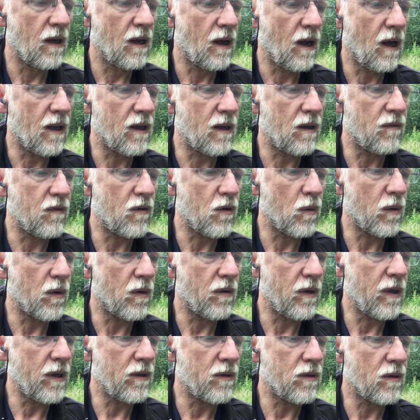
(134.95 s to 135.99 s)
And if you
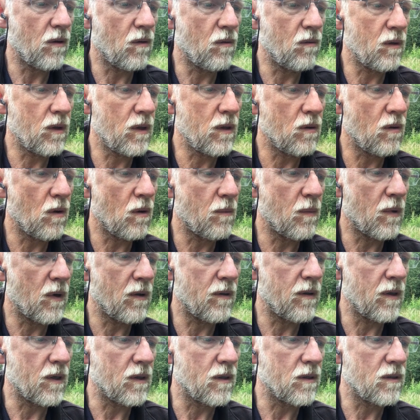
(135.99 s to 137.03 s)
greet only your
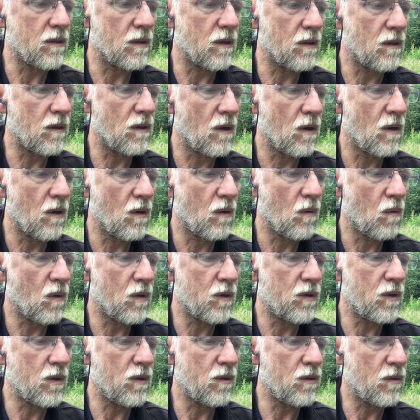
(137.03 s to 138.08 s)
brothers, what
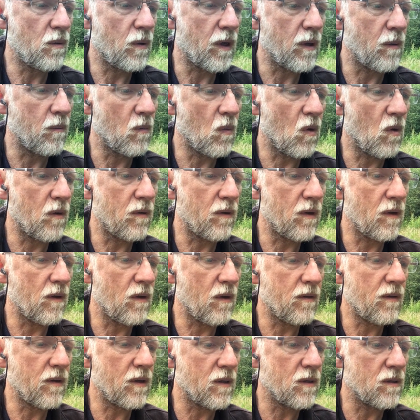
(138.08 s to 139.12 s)
are you doing more than
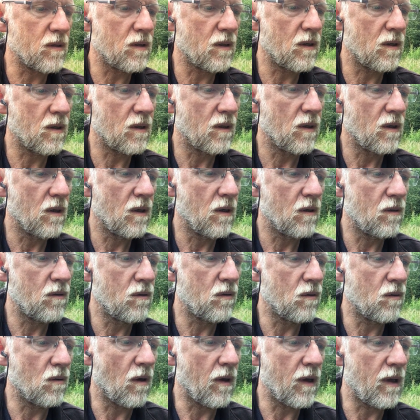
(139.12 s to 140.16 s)
others?
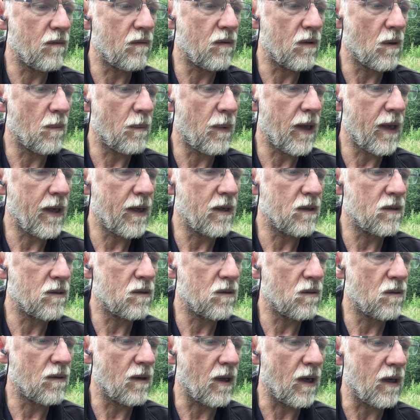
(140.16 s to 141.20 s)
Do not even the pagans
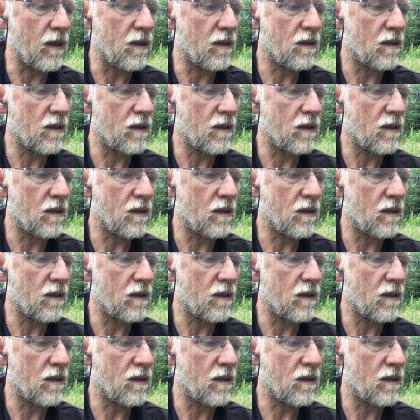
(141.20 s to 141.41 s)
do that?